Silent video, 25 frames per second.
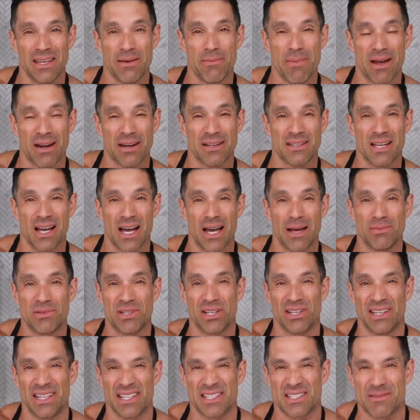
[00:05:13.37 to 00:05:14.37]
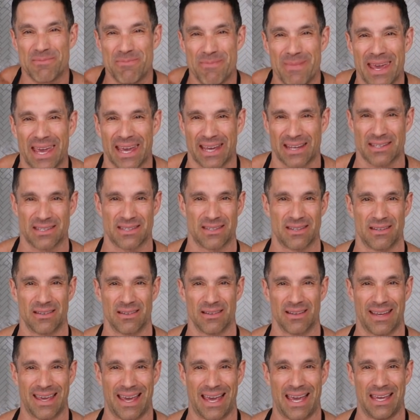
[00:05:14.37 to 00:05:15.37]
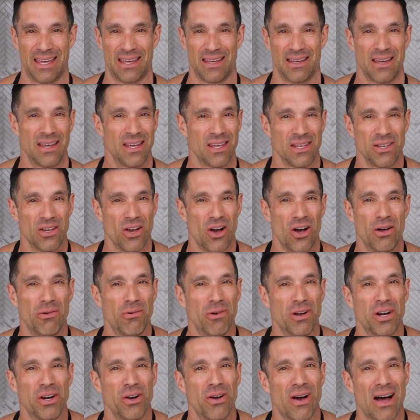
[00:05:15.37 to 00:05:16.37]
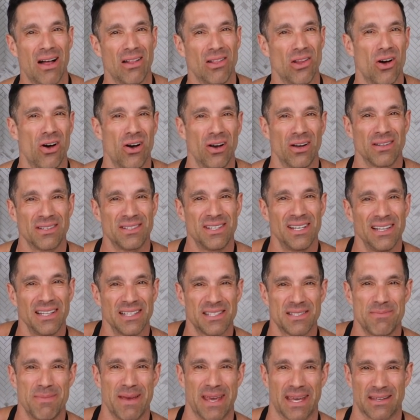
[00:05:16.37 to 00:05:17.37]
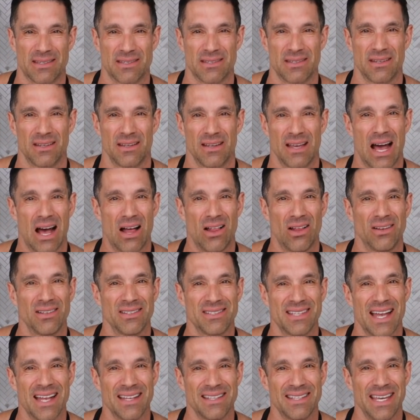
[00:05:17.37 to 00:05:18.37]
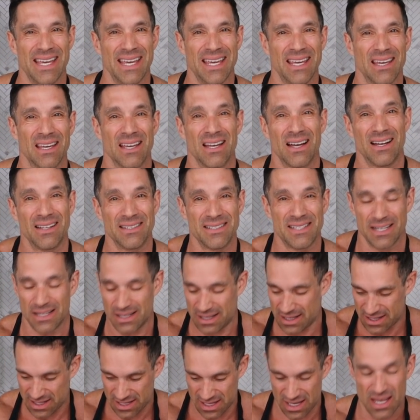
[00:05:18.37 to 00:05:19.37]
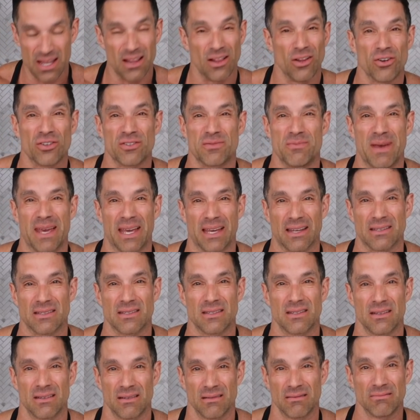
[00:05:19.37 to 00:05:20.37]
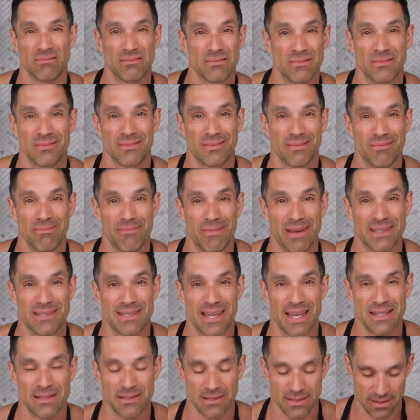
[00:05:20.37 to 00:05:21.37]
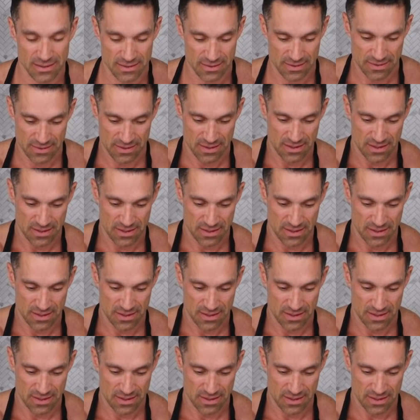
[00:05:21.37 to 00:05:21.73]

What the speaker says: the amount of time till it's mixed, okay? Y'all wanna know how long till it's mixed. How long does that take? Until it looks mixed. Make sense?